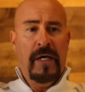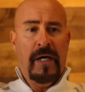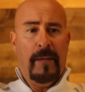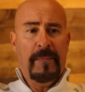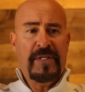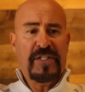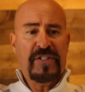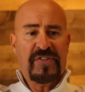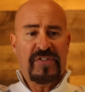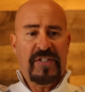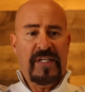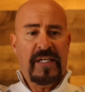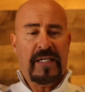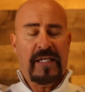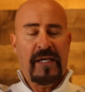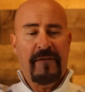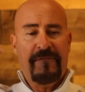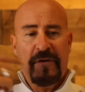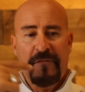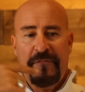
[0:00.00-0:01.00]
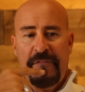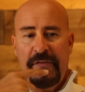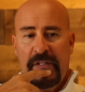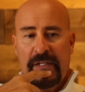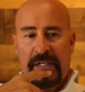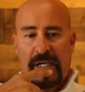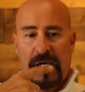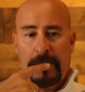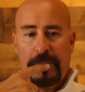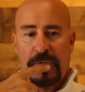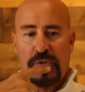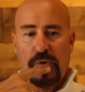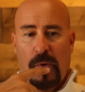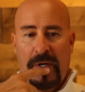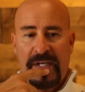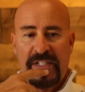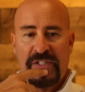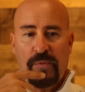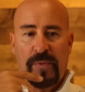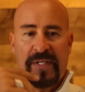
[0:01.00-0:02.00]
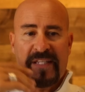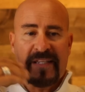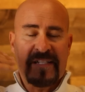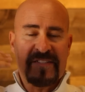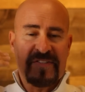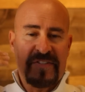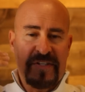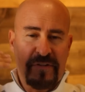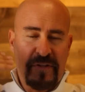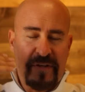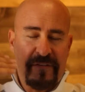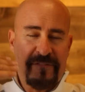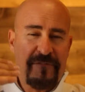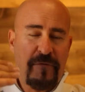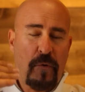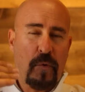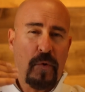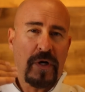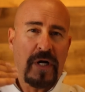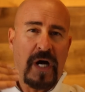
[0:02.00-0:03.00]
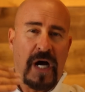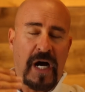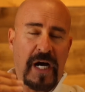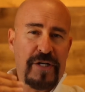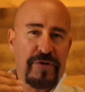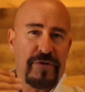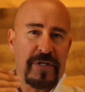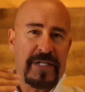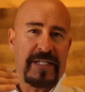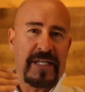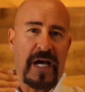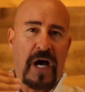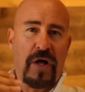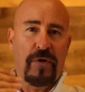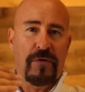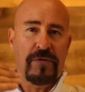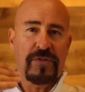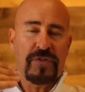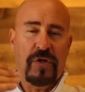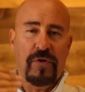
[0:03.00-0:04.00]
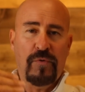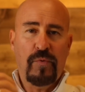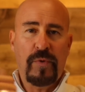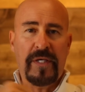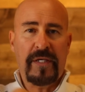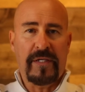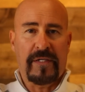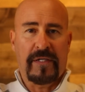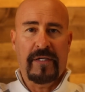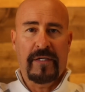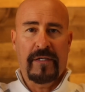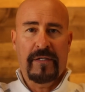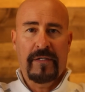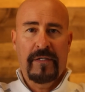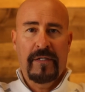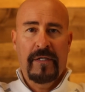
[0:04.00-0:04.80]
I mean, just think, if you're filling up twice a week, that's nearly $400 a week